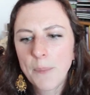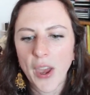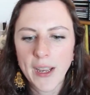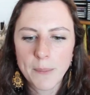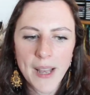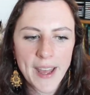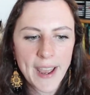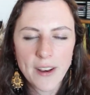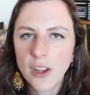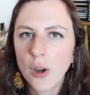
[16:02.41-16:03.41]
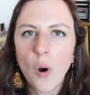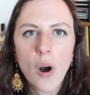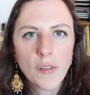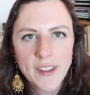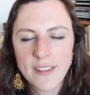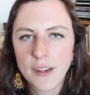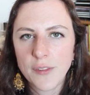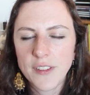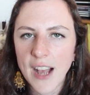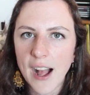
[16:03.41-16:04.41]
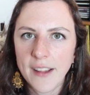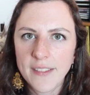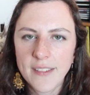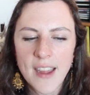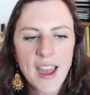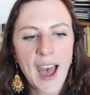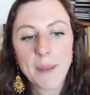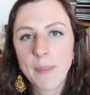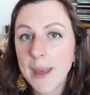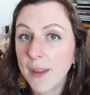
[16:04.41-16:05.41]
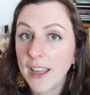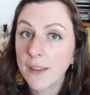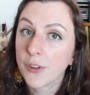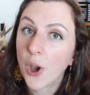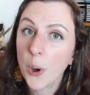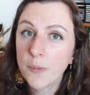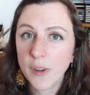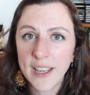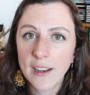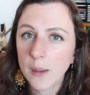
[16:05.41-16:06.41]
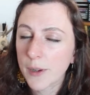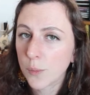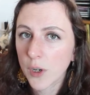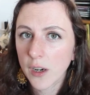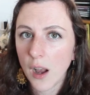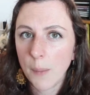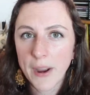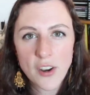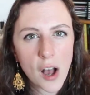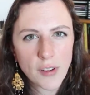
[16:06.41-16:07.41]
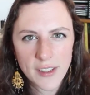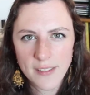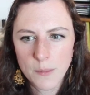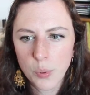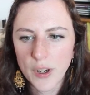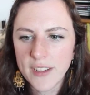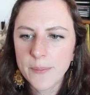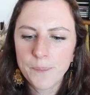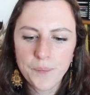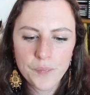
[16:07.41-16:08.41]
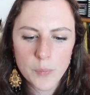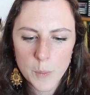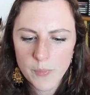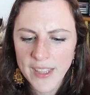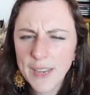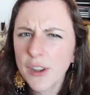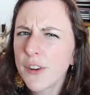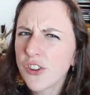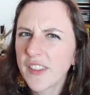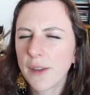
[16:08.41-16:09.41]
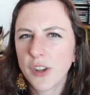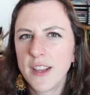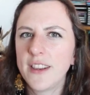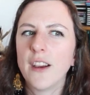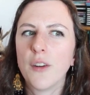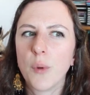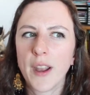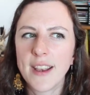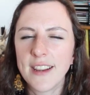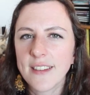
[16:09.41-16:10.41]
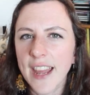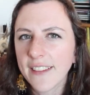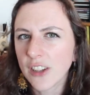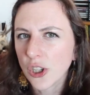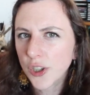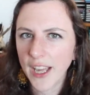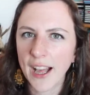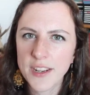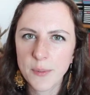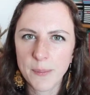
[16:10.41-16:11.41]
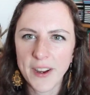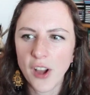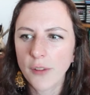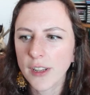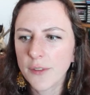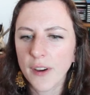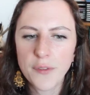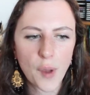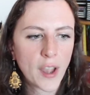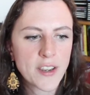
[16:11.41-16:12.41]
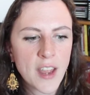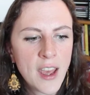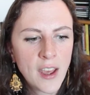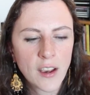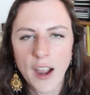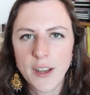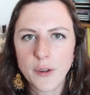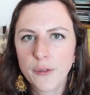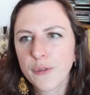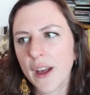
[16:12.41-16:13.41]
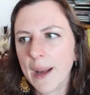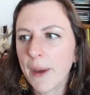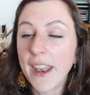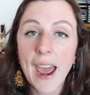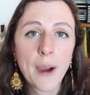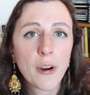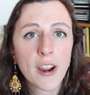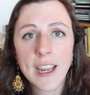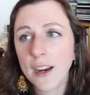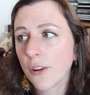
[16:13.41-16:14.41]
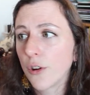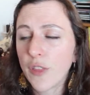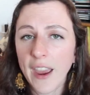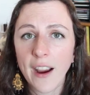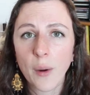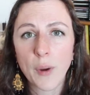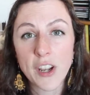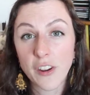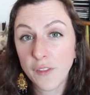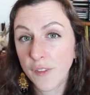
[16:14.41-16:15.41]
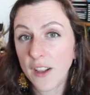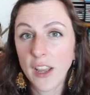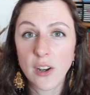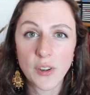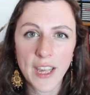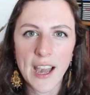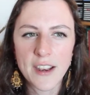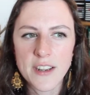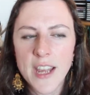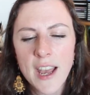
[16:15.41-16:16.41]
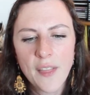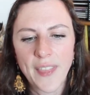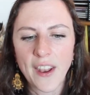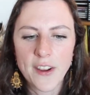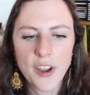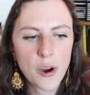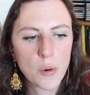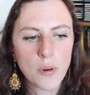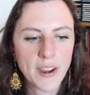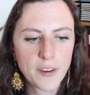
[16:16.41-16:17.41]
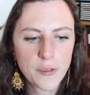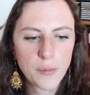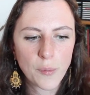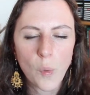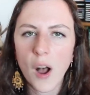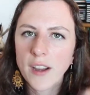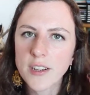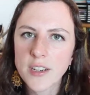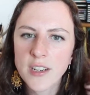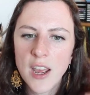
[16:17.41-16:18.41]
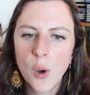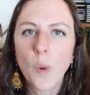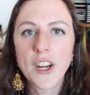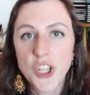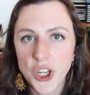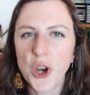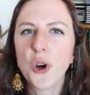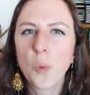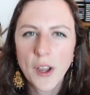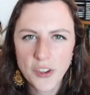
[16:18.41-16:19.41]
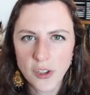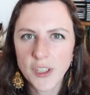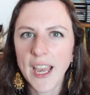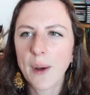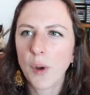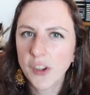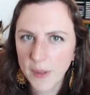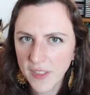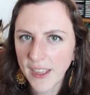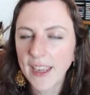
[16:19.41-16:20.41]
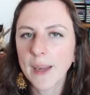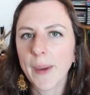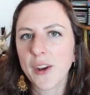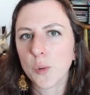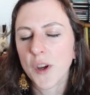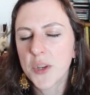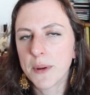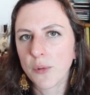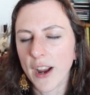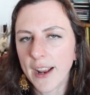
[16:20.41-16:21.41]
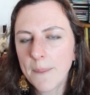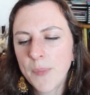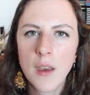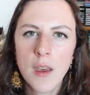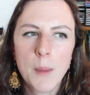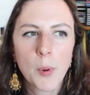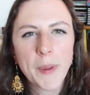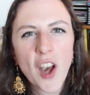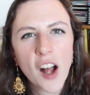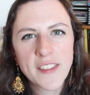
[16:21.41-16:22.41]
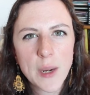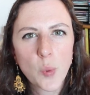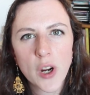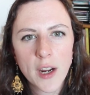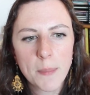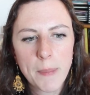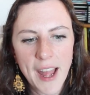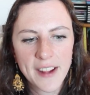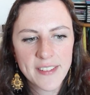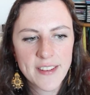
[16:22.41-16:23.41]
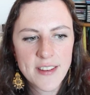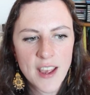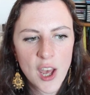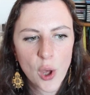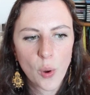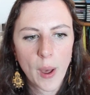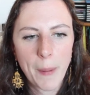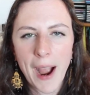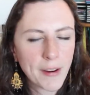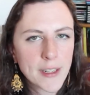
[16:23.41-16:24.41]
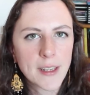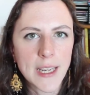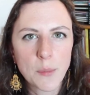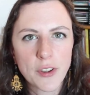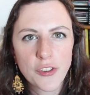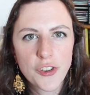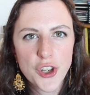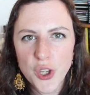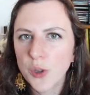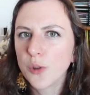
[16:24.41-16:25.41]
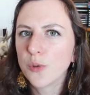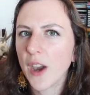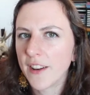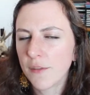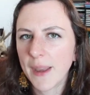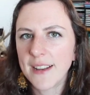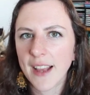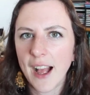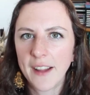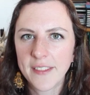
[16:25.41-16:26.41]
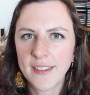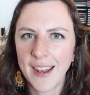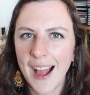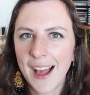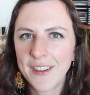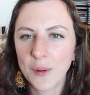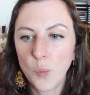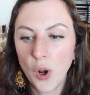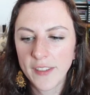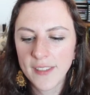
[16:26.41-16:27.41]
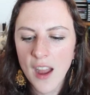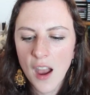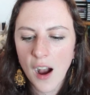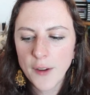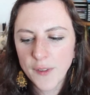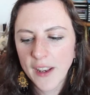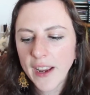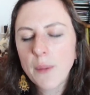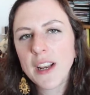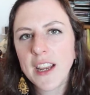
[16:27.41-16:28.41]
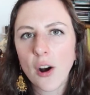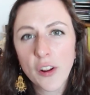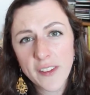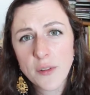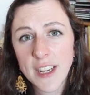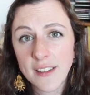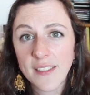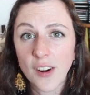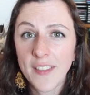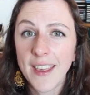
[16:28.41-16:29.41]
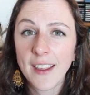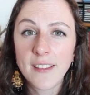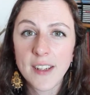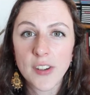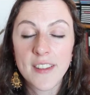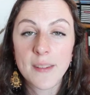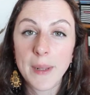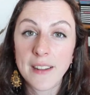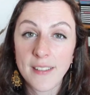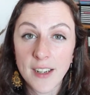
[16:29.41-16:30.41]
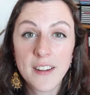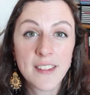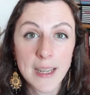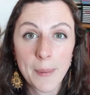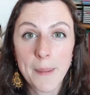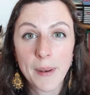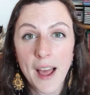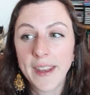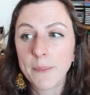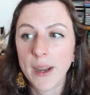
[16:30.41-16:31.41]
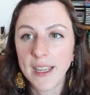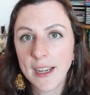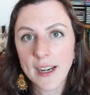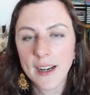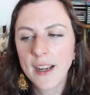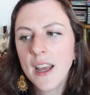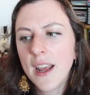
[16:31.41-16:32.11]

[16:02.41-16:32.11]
I can plan out, you know, all of these different tasks and maybe even hopefully a little bit of work on my novel at some point. Even if I just have an idea of what I need to next look at with my novel, if I find kind of an hour here or there when I just feel like looking at it, then I know kind of where to go, what to look at, what to be thinking about or what to be writing. But because I work best, apparently, with two kind of main tasks at hand at once, I feel like I really also need to start thinking seriously about planning my year.